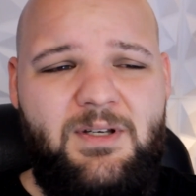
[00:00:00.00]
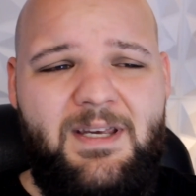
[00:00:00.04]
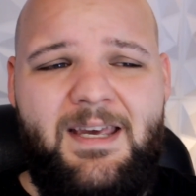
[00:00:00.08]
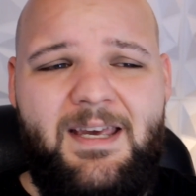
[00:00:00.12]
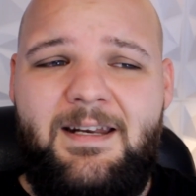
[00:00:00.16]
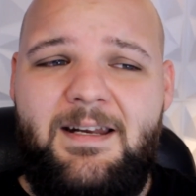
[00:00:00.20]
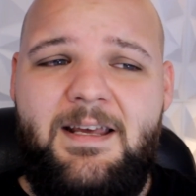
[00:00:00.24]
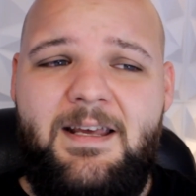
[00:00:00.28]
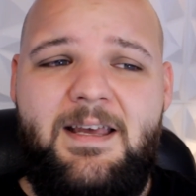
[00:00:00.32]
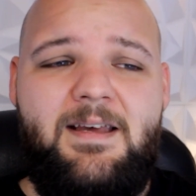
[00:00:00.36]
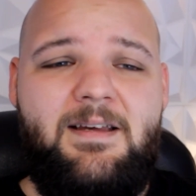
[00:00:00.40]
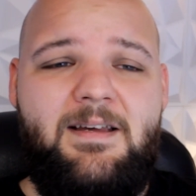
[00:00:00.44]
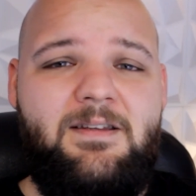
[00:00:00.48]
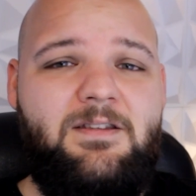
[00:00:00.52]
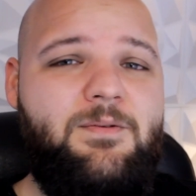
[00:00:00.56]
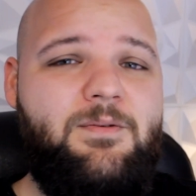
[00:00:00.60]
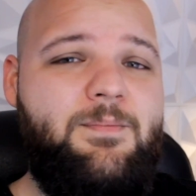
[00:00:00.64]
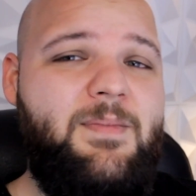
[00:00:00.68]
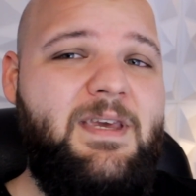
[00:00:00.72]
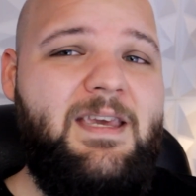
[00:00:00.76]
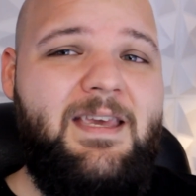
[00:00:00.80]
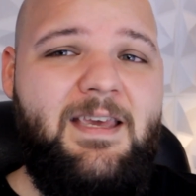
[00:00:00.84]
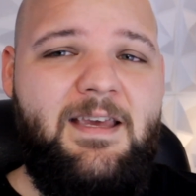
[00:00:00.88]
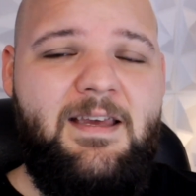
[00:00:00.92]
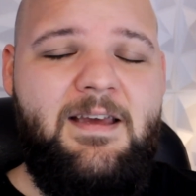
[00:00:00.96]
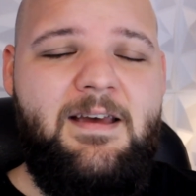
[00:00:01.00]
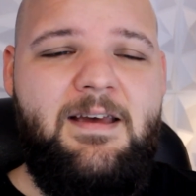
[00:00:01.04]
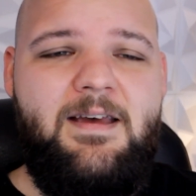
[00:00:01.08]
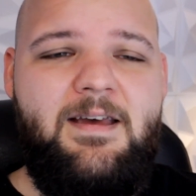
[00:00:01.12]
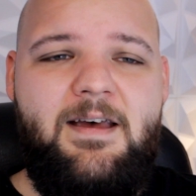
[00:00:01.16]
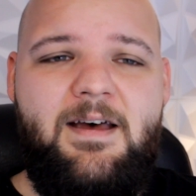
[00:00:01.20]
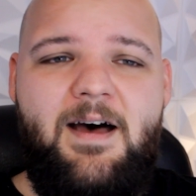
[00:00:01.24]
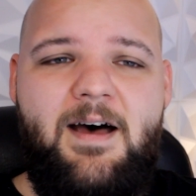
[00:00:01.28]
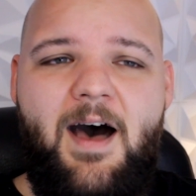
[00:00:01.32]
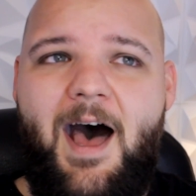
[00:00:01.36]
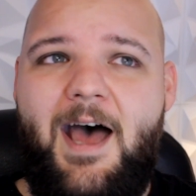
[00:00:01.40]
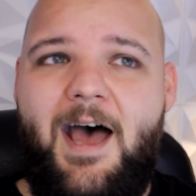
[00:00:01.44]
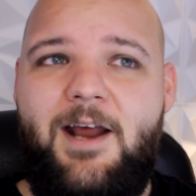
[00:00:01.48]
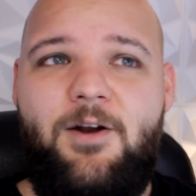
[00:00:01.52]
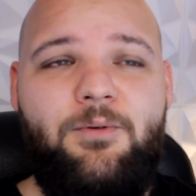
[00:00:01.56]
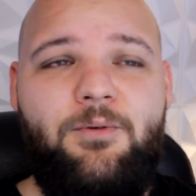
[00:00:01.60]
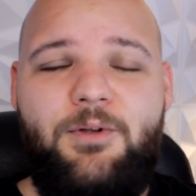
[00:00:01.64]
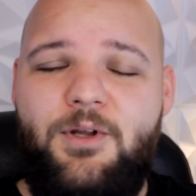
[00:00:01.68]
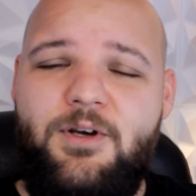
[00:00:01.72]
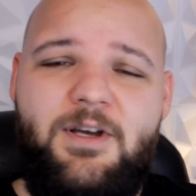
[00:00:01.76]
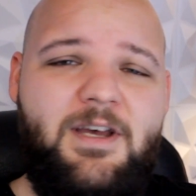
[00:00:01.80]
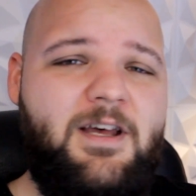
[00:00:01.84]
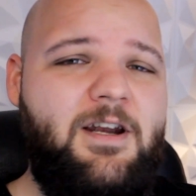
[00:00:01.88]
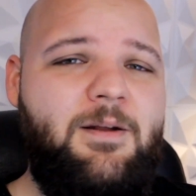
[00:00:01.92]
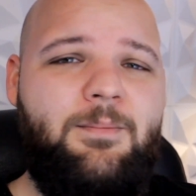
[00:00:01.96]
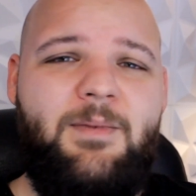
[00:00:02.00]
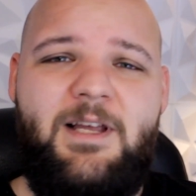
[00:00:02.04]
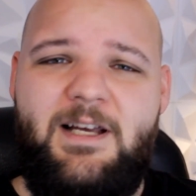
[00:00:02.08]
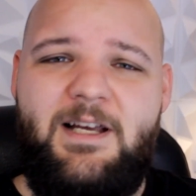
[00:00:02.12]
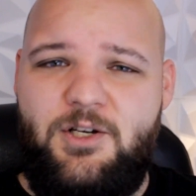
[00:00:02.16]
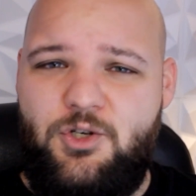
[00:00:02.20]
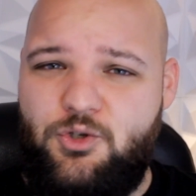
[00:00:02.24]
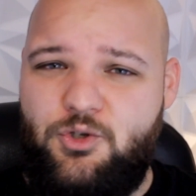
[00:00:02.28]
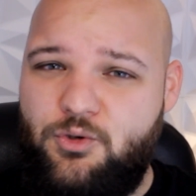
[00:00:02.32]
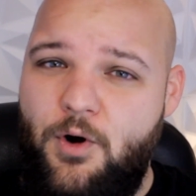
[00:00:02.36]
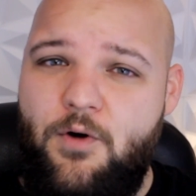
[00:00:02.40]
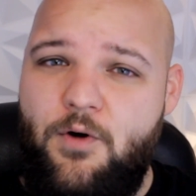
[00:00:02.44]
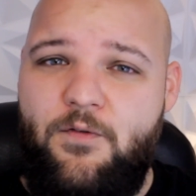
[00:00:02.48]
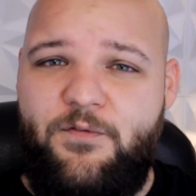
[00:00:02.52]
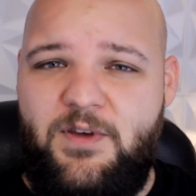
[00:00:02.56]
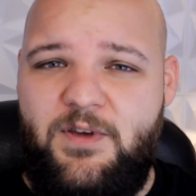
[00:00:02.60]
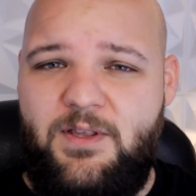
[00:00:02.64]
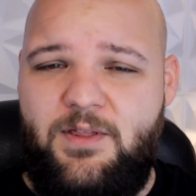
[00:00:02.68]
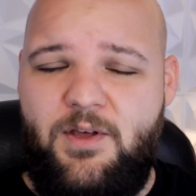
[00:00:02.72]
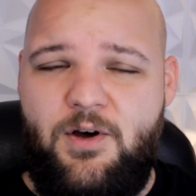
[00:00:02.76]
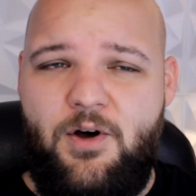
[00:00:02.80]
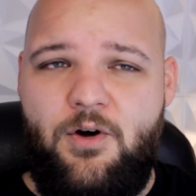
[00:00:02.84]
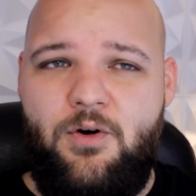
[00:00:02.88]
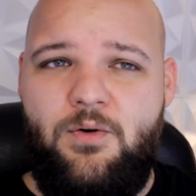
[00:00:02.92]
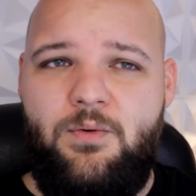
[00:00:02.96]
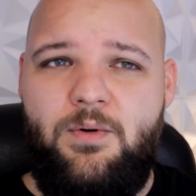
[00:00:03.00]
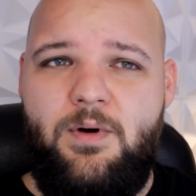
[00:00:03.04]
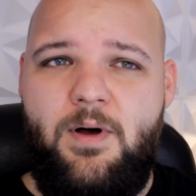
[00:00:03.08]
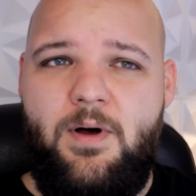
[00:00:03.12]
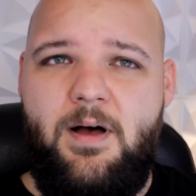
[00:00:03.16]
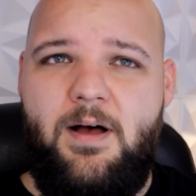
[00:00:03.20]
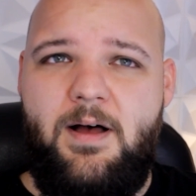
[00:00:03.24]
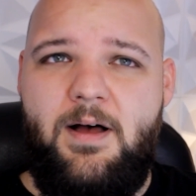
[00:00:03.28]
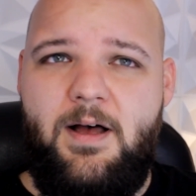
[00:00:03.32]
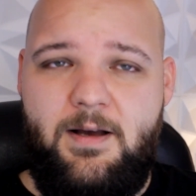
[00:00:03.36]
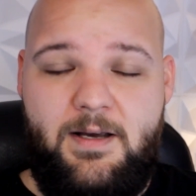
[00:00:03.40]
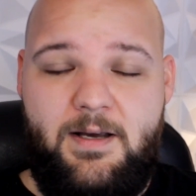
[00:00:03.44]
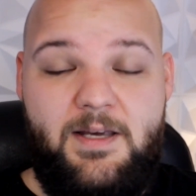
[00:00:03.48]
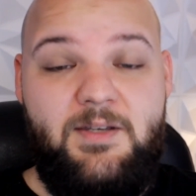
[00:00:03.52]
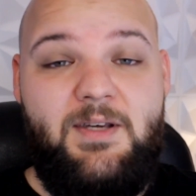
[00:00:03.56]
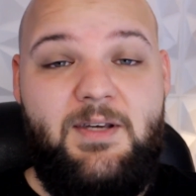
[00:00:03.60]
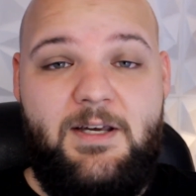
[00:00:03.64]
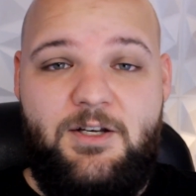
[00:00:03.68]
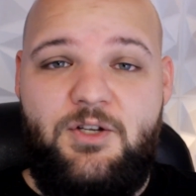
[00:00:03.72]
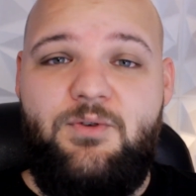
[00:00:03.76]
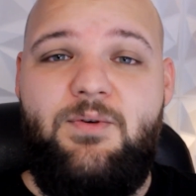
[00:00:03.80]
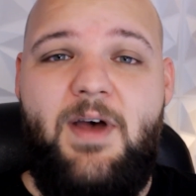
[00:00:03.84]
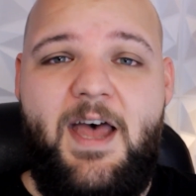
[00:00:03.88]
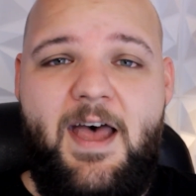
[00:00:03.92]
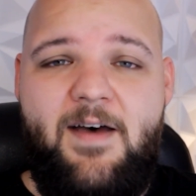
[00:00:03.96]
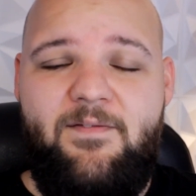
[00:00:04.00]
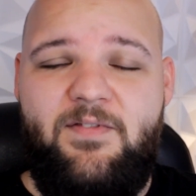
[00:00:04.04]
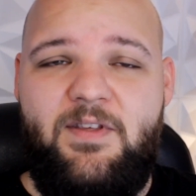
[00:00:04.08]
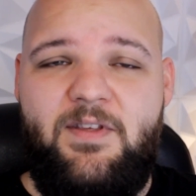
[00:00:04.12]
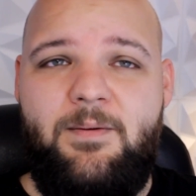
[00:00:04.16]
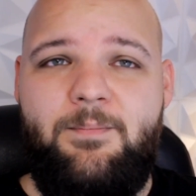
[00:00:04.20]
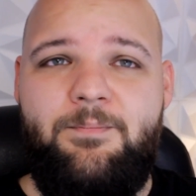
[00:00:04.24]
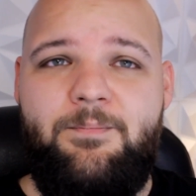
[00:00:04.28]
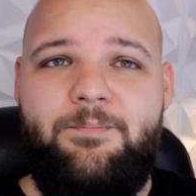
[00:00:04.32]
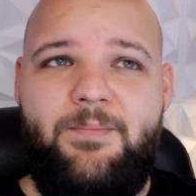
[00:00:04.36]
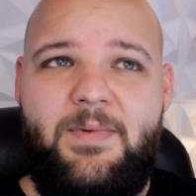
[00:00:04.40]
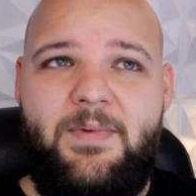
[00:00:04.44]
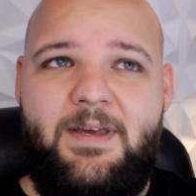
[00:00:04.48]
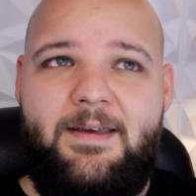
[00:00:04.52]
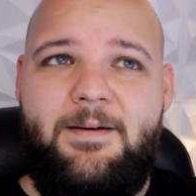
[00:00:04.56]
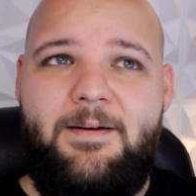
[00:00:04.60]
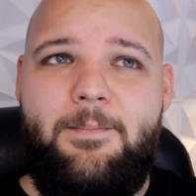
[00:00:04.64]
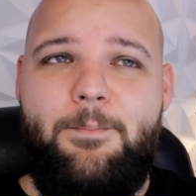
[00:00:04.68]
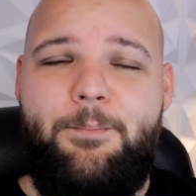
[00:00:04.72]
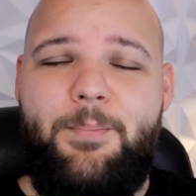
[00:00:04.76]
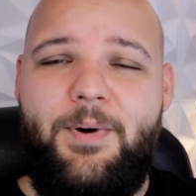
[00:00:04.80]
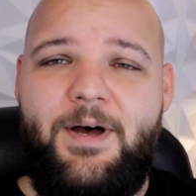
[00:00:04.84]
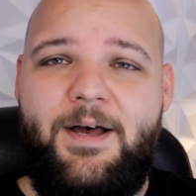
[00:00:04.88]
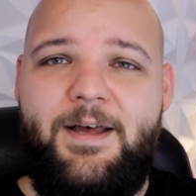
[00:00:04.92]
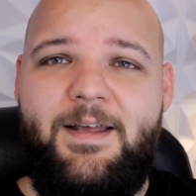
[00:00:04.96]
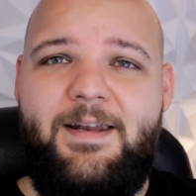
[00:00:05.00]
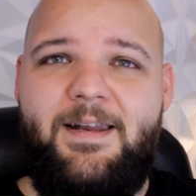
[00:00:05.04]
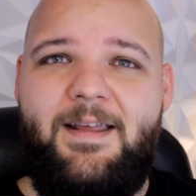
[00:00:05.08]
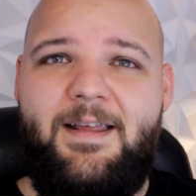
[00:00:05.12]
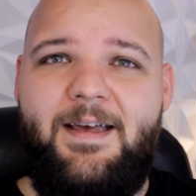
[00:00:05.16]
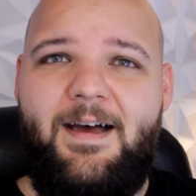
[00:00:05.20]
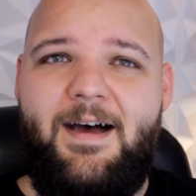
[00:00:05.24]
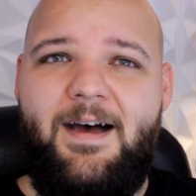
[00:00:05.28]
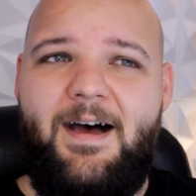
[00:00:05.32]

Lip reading: Again, to me, I don't look at them like a trophy though, because I do have them, but